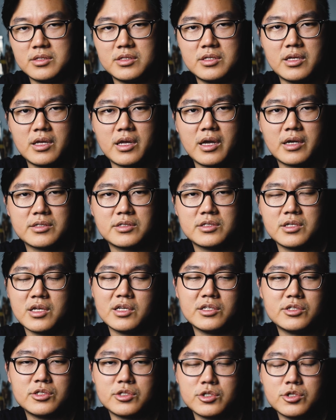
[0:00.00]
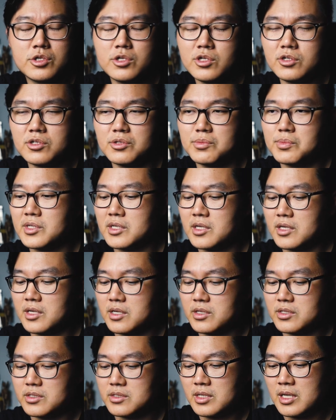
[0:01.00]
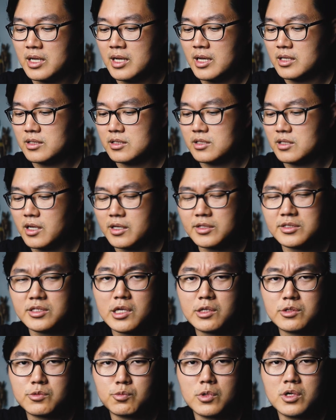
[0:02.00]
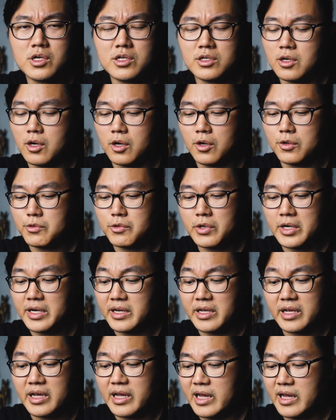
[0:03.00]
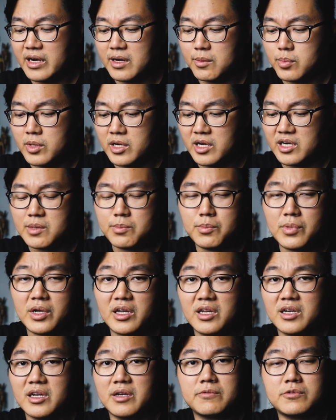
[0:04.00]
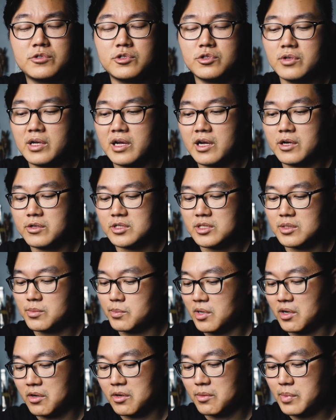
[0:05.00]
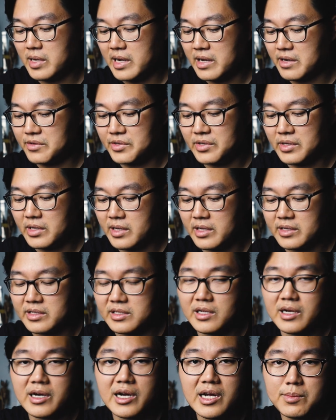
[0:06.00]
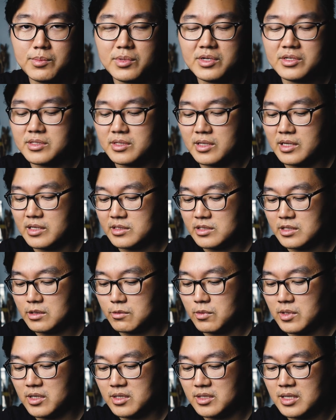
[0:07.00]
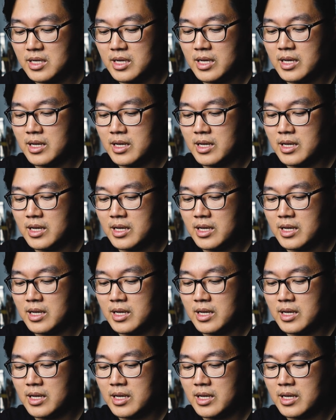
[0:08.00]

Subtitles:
the X-H2, because the X-H1 already had a body big enough to house the bigger battery and the Ibis and so on.